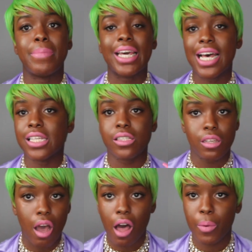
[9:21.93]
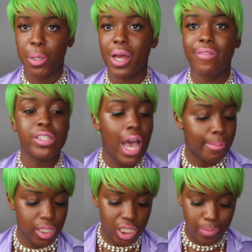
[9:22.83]
because y'all, we don't have
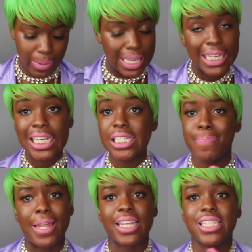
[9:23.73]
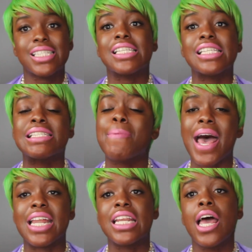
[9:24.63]
time to just be spending just to
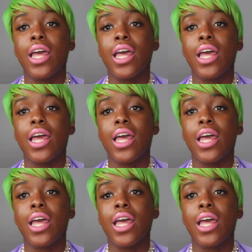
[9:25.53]
spend.